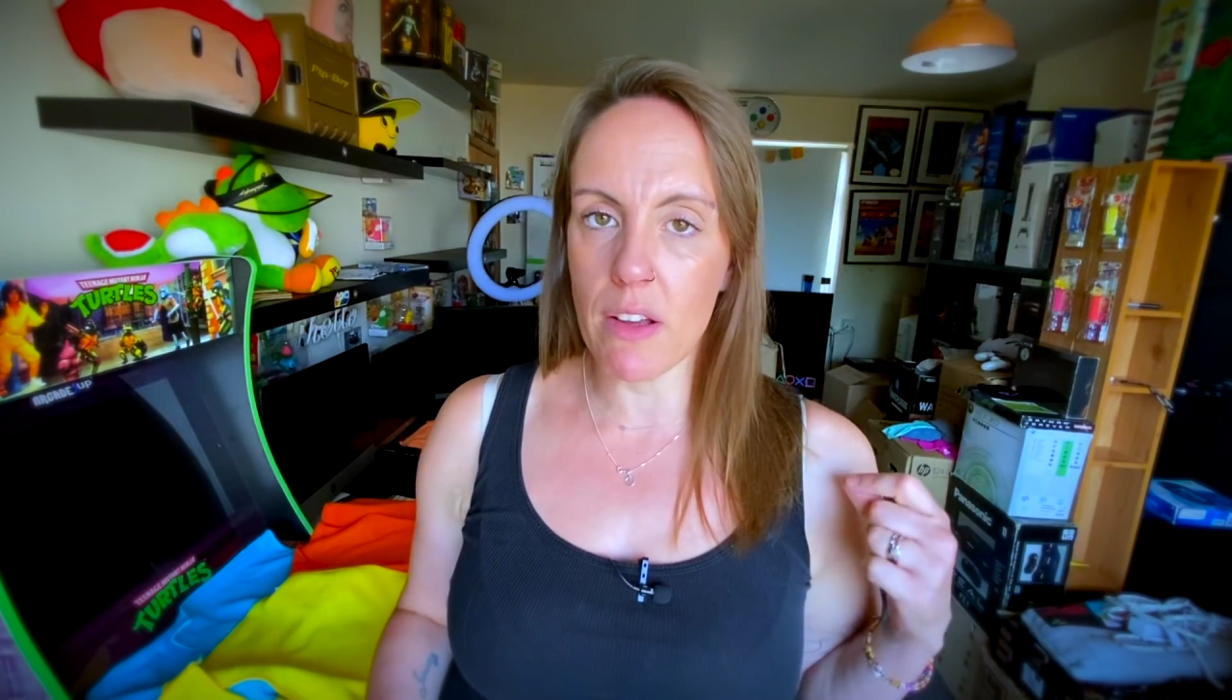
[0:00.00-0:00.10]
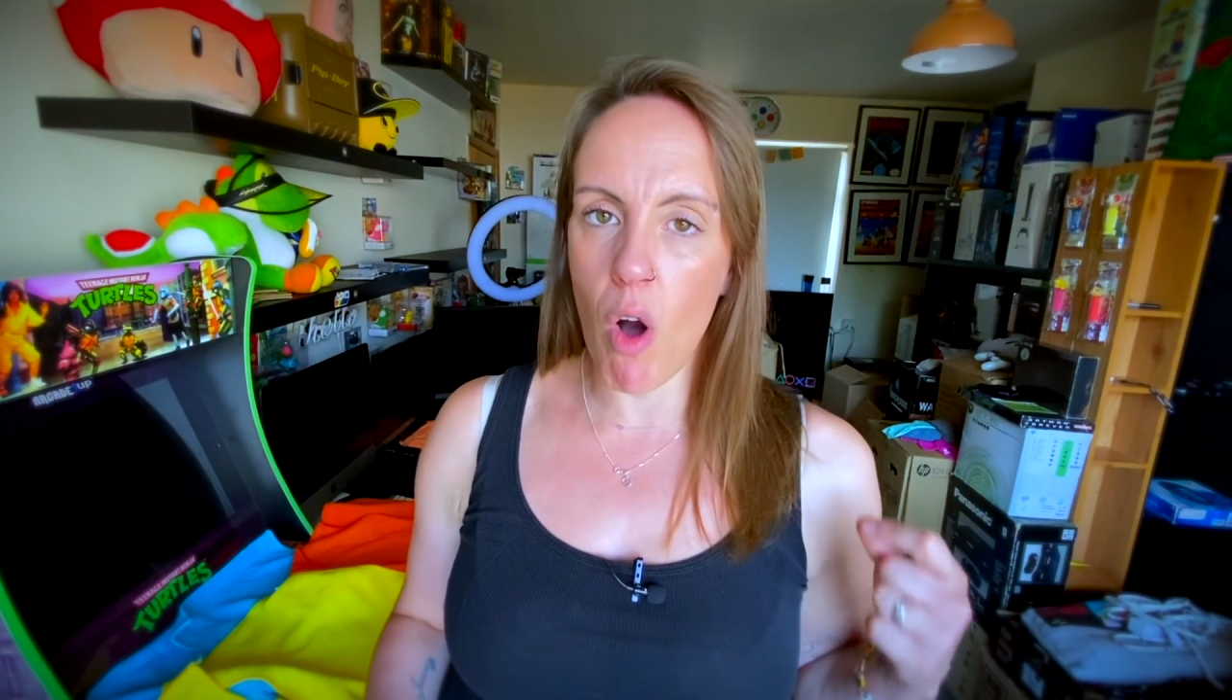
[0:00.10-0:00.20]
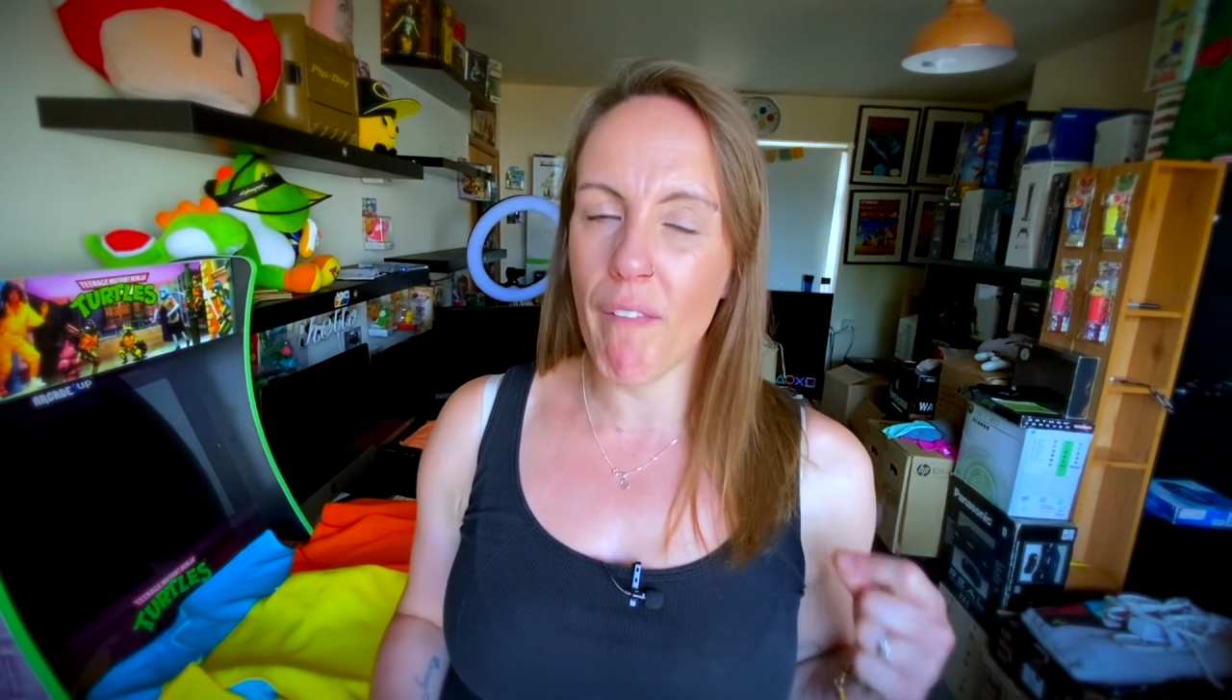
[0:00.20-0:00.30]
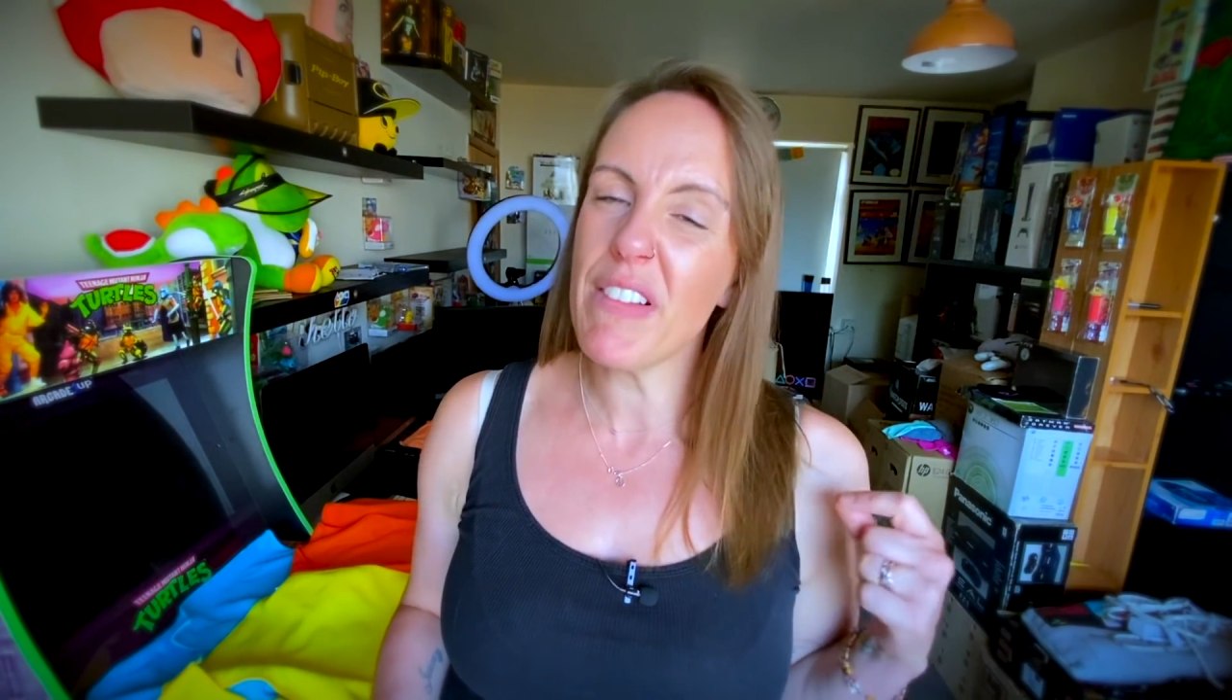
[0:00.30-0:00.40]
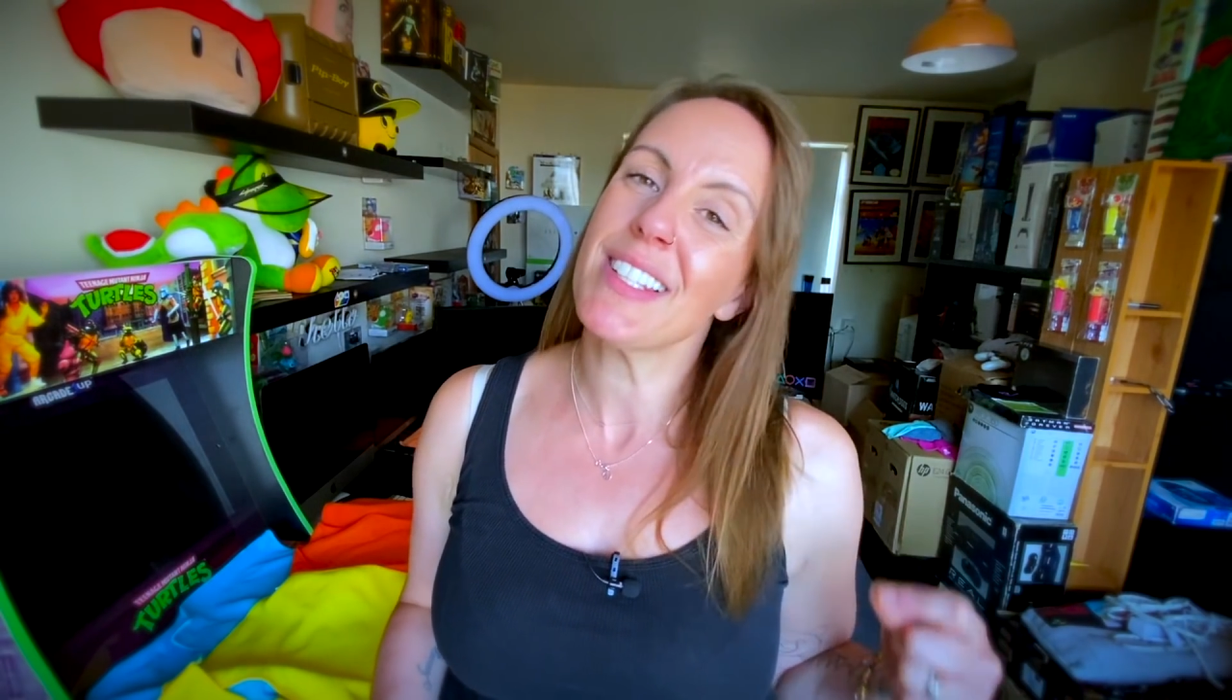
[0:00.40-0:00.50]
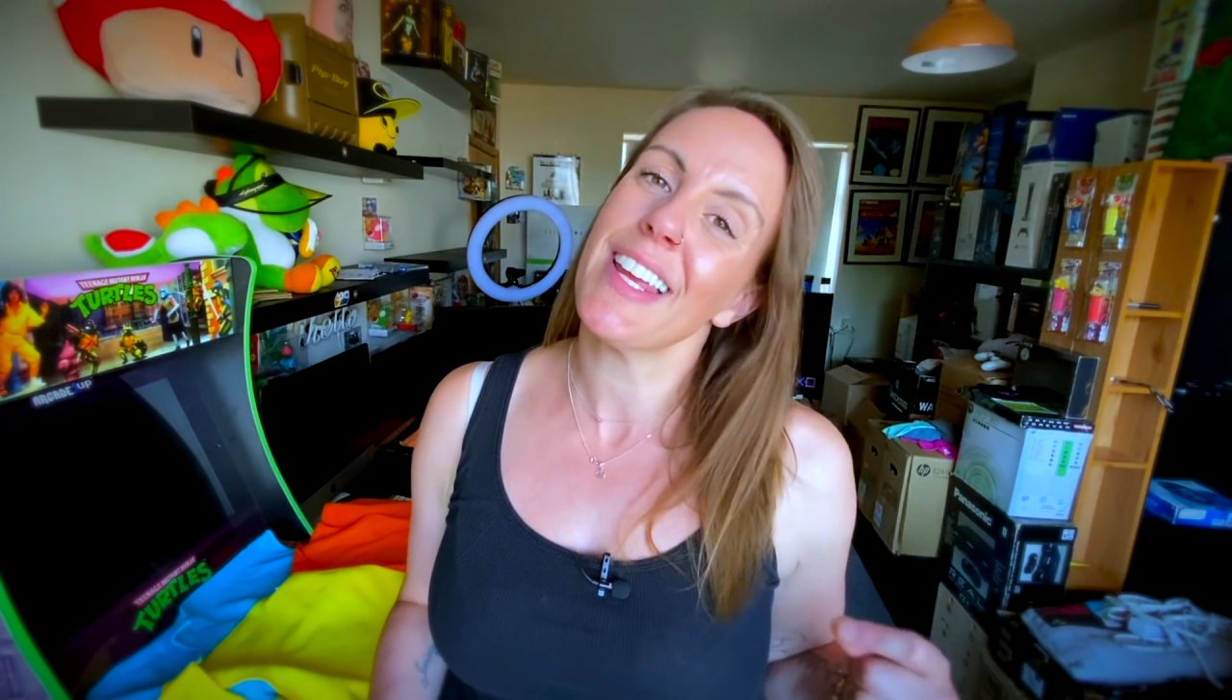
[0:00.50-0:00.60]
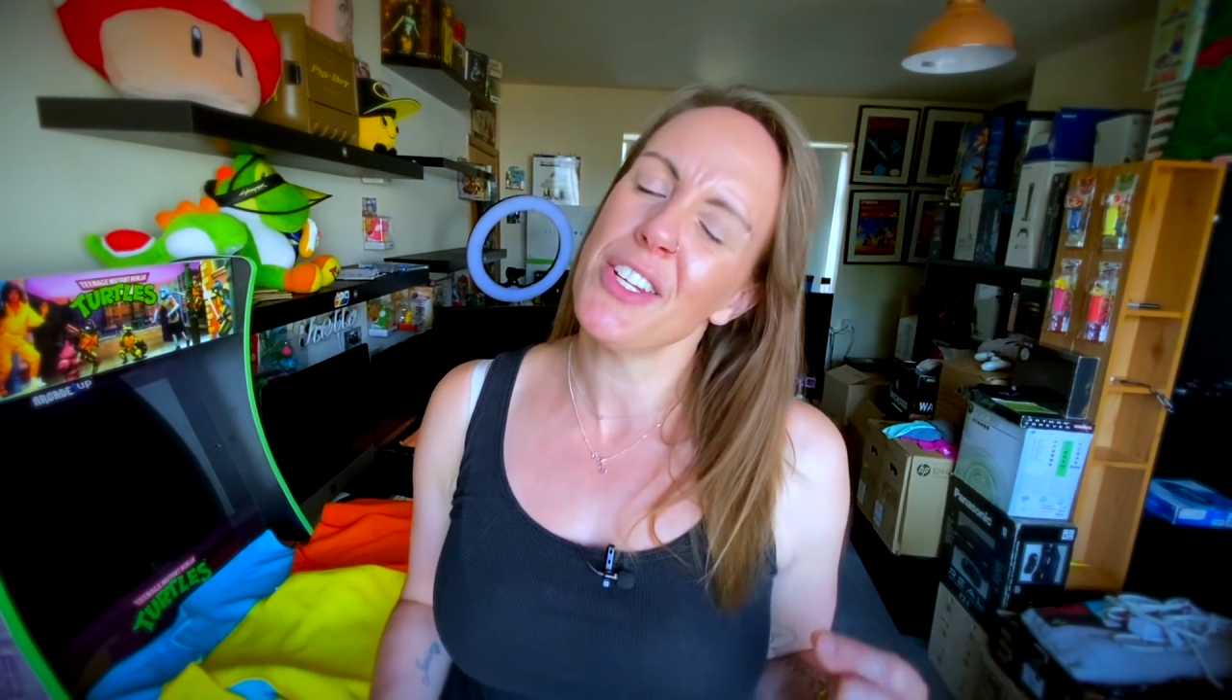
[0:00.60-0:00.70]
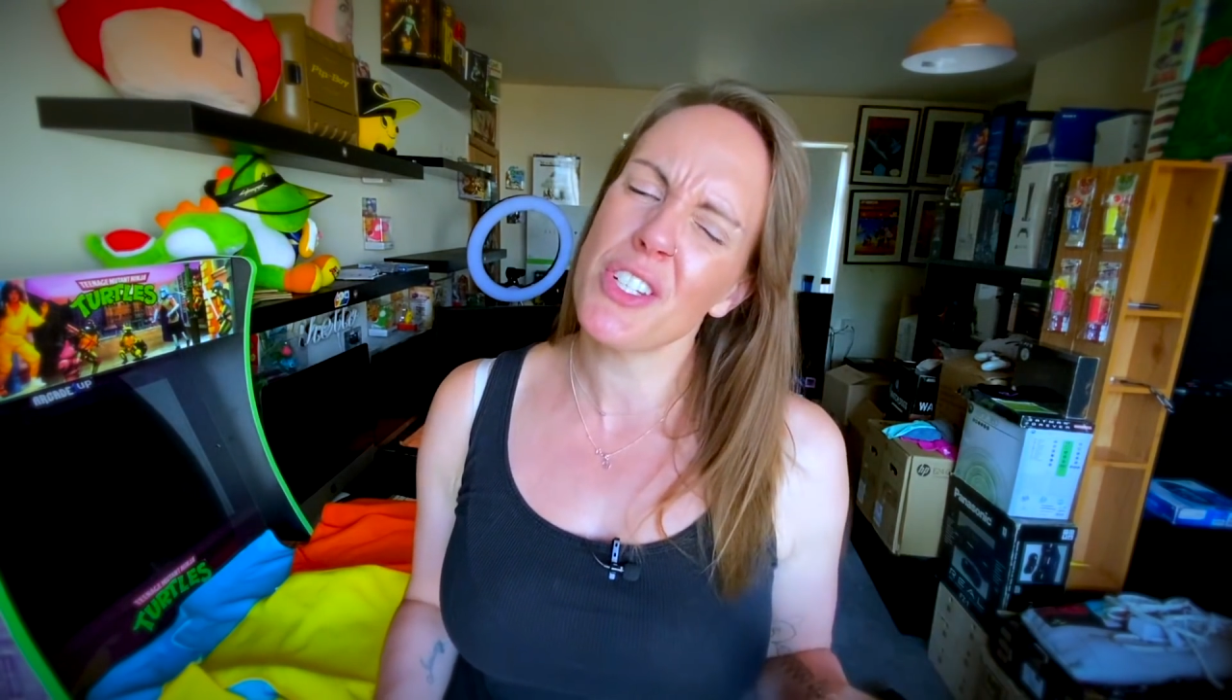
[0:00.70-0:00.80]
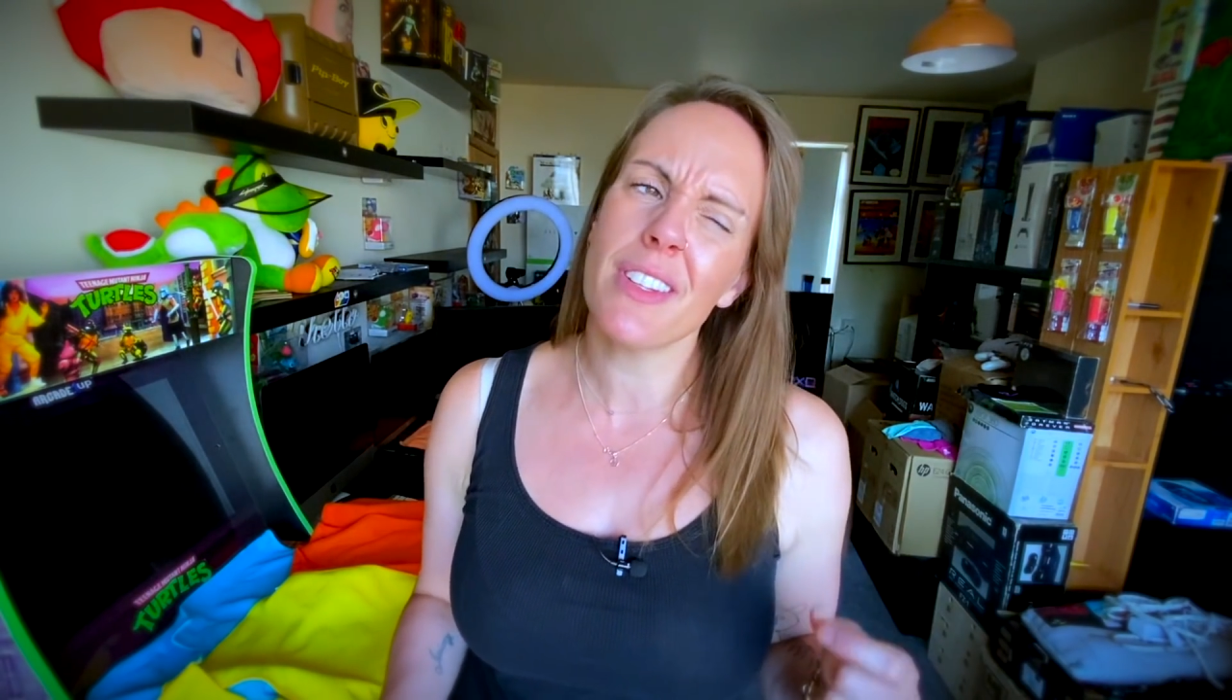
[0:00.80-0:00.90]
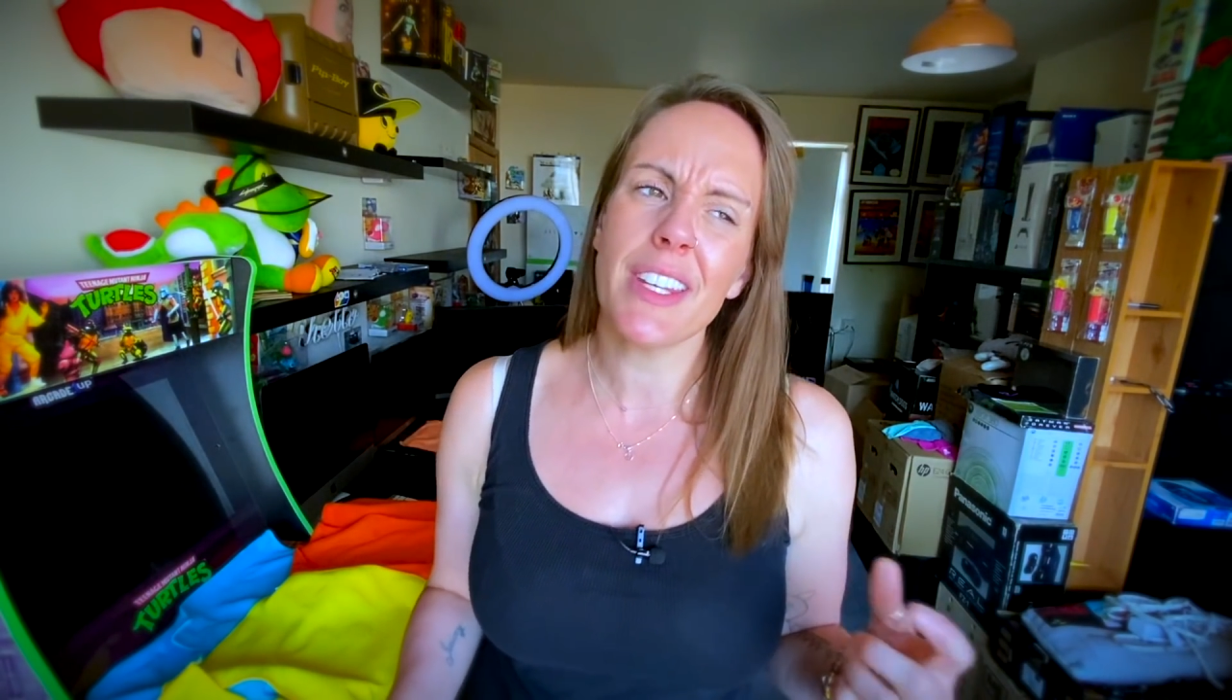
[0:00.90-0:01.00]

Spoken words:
conversation